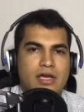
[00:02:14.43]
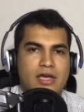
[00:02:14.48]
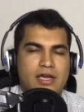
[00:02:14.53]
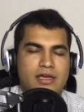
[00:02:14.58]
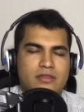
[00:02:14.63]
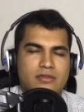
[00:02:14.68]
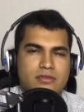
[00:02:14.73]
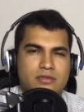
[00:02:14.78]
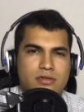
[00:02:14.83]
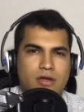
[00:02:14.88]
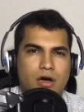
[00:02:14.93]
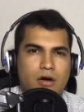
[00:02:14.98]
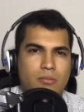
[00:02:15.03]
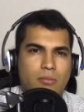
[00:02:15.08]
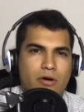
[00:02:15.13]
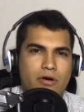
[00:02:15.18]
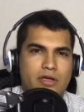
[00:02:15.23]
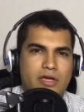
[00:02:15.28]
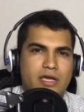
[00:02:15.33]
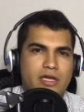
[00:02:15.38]
in the stock
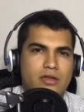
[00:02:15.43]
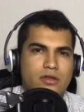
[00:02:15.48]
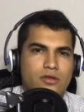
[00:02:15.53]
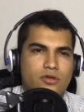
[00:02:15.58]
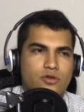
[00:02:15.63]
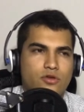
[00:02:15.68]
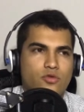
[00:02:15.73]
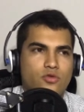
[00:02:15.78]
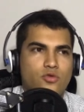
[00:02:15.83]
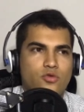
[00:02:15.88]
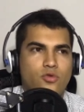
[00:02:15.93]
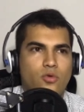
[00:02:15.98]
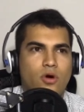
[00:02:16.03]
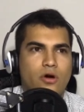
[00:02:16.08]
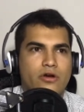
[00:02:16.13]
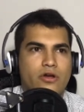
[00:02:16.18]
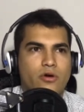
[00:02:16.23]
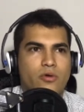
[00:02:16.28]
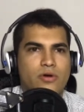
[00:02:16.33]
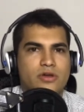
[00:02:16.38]
market, you
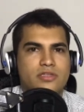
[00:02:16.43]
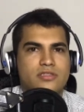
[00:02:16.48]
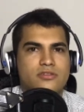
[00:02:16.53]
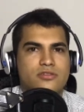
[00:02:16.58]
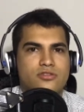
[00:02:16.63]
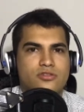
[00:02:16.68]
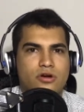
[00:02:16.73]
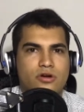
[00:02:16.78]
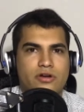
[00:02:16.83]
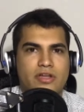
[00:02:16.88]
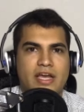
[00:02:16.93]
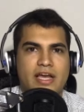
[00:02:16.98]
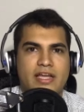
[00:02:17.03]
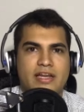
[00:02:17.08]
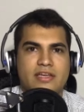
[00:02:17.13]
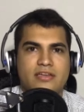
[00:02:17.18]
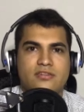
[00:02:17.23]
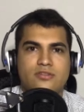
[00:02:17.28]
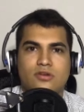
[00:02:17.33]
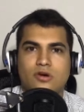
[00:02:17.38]
are going to start
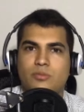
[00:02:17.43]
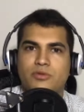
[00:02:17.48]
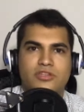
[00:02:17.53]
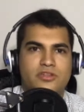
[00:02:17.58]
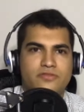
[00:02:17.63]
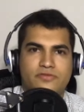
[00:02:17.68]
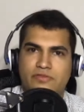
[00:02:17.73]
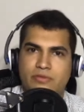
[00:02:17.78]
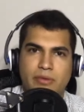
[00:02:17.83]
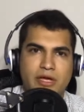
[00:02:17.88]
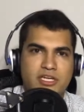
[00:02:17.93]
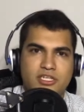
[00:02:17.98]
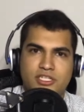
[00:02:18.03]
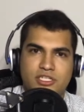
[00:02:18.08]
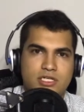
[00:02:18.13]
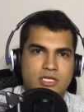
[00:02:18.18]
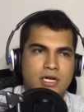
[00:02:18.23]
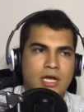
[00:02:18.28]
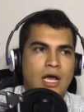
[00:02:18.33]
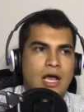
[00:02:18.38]
gaining so much
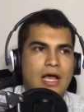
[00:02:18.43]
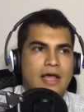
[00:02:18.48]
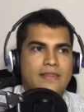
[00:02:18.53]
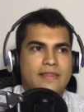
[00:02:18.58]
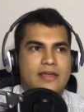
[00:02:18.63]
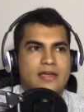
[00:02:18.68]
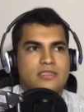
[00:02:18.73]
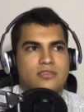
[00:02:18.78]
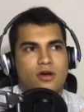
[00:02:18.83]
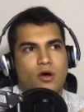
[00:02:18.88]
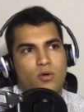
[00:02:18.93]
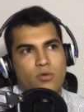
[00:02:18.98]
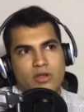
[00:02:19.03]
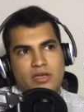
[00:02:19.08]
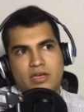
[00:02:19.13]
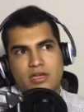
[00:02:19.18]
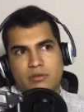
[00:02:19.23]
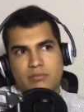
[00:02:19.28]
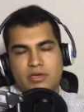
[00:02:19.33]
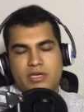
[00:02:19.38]
information that it's only
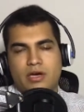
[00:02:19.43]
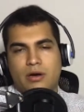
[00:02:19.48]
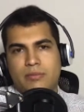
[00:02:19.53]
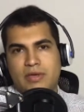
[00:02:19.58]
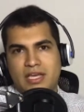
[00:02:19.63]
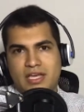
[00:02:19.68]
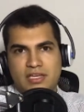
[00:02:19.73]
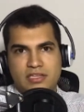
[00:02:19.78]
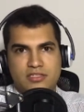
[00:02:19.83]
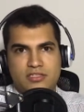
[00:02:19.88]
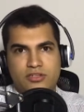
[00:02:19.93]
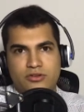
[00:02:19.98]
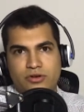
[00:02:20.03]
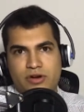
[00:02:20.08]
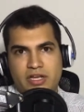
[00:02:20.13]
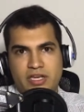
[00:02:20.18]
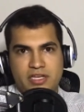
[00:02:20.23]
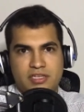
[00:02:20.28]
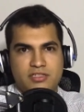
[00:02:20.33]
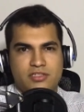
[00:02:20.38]
going to become easier
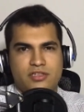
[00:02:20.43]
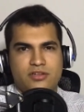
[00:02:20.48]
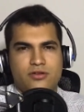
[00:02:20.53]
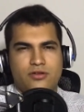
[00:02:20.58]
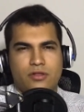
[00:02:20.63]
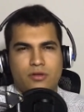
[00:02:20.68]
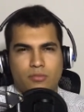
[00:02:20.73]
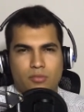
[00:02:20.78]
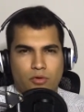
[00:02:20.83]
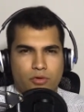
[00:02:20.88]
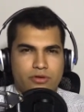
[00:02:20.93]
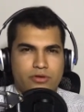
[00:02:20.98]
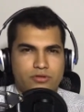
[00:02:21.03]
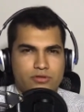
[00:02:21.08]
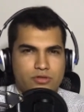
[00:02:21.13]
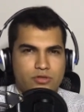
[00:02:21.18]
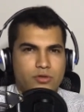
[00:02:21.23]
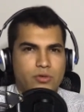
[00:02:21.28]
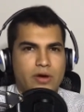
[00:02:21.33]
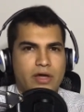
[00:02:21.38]
and easier the more you
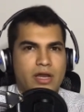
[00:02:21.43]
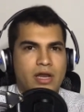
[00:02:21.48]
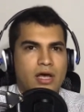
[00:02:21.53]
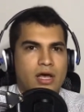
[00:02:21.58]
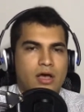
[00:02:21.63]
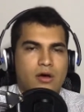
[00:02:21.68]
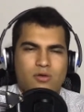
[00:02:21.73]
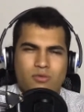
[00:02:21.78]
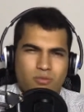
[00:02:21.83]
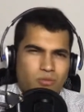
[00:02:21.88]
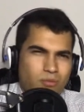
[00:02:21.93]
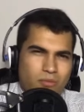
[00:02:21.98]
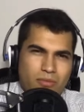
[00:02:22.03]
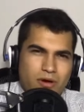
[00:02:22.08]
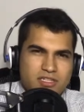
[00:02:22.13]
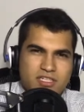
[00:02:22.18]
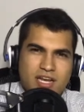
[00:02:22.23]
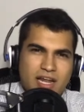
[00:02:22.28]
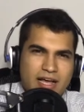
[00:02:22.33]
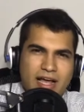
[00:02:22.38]
do it,
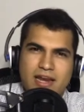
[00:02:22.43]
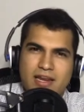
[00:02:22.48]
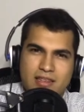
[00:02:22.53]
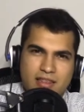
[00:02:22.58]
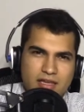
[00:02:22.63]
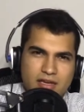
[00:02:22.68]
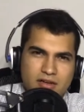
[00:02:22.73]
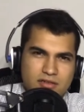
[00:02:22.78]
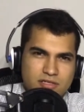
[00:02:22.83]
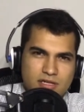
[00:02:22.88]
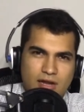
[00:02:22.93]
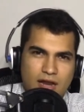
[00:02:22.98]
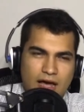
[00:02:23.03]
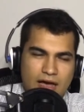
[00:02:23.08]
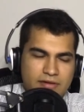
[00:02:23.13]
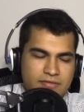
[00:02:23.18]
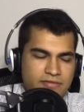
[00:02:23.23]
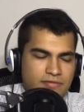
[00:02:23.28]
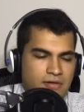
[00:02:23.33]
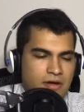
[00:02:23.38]
much like anything else in
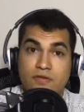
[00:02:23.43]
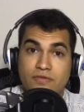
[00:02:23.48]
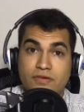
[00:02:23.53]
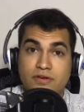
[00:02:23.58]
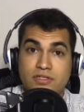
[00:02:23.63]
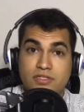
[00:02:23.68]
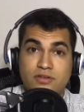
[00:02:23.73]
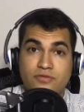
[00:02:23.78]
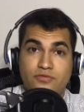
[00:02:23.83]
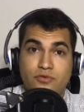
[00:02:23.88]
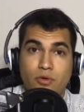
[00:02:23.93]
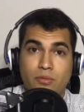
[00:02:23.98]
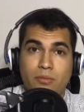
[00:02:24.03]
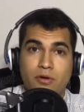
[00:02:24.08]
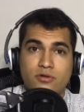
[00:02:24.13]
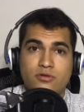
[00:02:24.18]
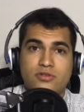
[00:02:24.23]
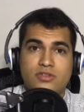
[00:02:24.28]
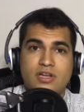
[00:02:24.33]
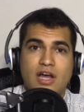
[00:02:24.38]
life. First and
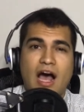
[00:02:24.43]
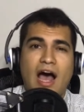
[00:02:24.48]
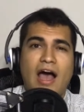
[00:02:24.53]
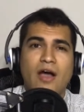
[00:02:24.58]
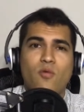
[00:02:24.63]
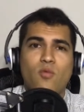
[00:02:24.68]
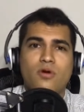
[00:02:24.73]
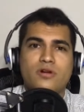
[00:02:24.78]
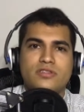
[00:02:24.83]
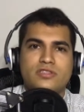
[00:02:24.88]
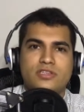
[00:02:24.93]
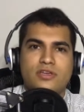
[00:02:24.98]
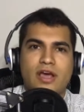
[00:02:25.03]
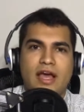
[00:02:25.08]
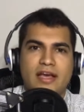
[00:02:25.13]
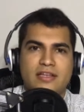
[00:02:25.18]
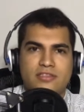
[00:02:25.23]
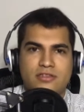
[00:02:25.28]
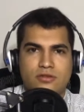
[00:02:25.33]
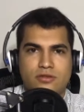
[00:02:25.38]
foremost, I want to
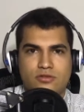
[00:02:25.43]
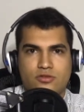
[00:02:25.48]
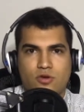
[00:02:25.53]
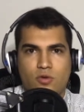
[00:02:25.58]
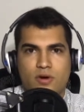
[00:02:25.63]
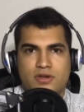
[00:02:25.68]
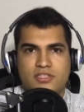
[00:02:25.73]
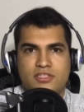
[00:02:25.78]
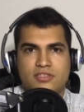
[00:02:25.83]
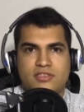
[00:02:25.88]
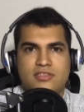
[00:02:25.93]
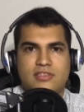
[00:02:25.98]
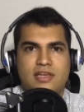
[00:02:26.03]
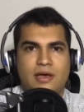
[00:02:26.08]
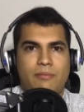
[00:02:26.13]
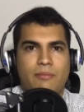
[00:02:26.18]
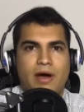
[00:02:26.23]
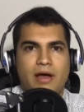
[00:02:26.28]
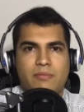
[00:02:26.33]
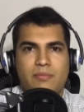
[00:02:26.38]
answer those questions
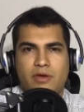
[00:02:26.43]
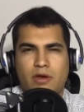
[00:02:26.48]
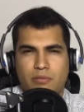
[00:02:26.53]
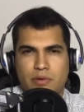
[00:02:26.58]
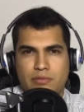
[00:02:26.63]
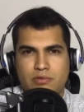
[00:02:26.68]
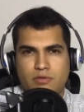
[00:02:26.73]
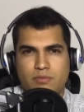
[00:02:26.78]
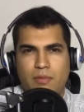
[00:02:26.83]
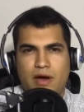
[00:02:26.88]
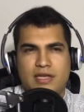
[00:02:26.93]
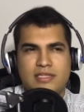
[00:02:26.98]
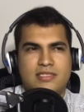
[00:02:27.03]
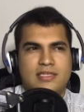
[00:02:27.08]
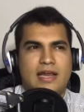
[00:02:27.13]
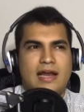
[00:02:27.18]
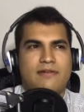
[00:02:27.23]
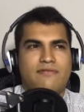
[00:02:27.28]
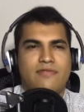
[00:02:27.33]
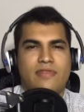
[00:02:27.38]
that might be on people's minds
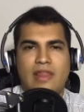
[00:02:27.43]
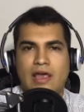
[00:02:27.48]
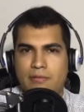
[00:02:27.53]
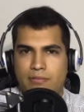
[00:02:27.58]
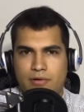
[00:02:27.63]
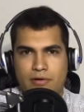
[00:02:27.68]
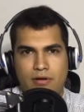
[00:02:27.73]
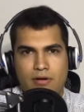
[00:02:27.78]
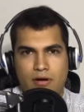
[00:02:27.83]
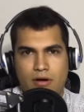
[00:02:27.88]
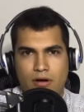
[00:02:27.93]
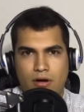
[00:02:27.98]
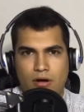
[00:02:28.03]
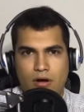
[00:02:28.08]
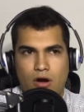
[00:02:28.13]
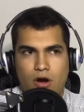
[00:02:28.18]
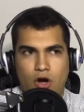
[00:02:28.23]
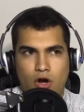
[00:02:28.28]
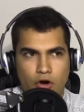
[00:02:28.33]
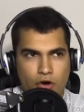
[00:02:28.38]
that have never
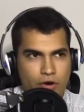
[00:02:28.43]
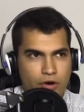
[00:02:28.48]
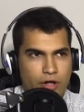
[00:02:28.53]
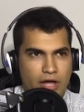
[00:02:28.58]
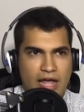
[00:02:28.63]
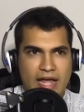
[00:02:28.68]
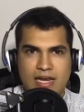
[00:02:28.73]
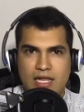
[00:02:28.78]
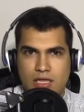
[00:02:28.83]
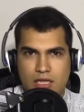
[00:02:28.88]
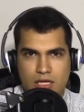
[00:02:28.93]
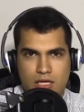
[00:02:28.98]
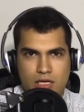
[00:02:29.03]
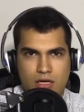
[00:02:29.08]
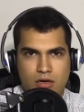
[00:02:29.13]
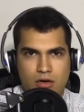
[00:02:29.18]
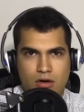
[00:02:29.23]
heard anything